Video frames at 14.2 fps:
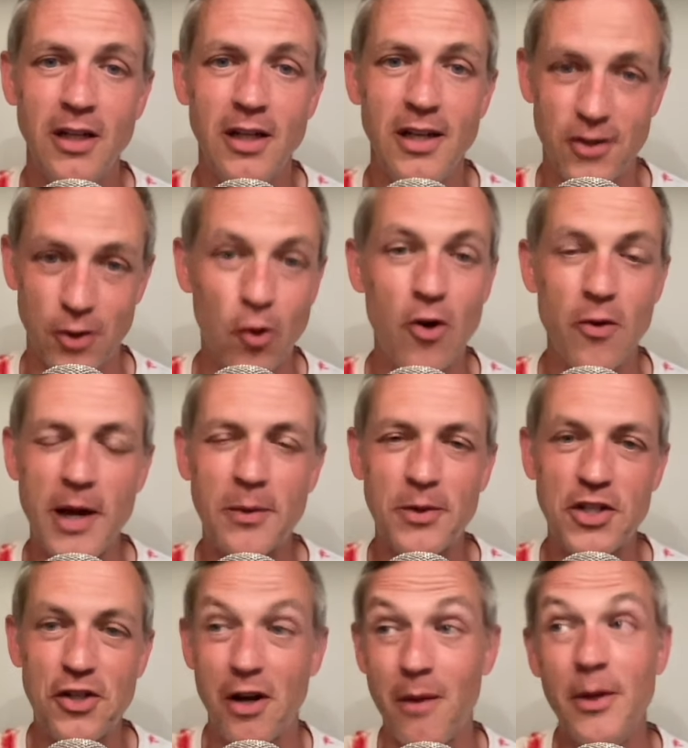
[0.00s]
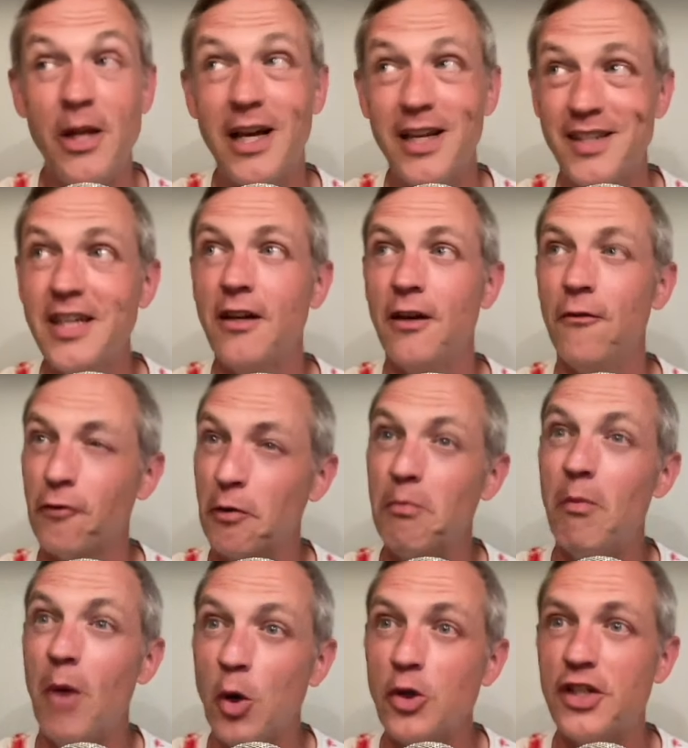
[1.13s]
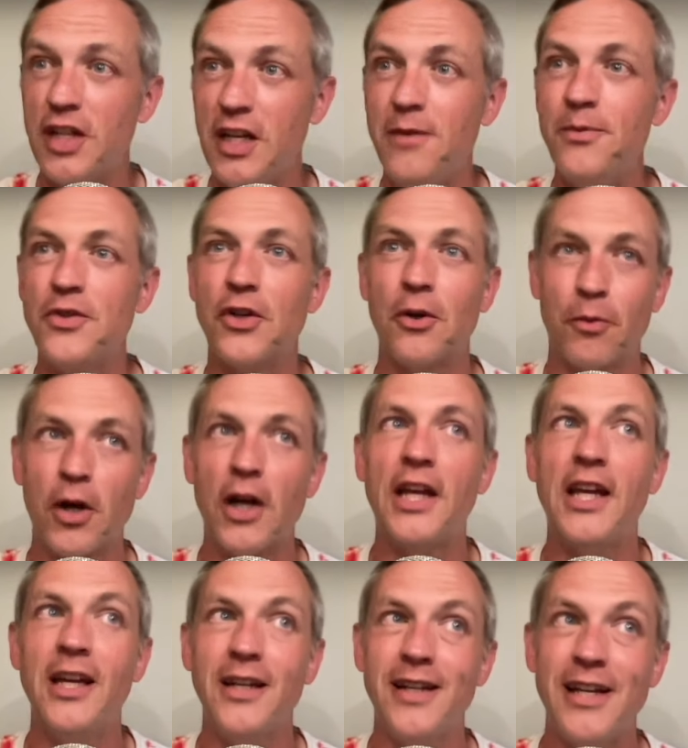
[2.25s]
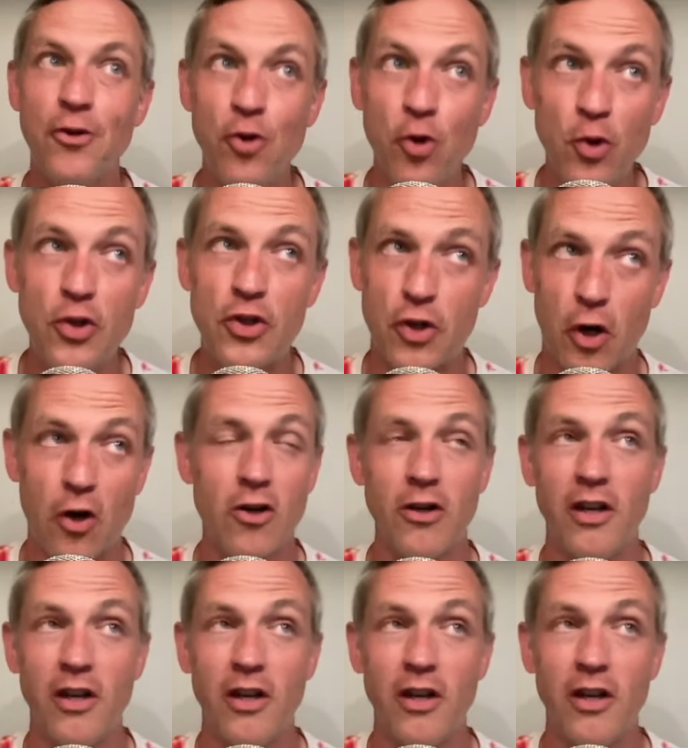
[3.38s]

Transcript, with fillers: Is the quarterback position? I mean, I think for most teams that are breaking in a new starter,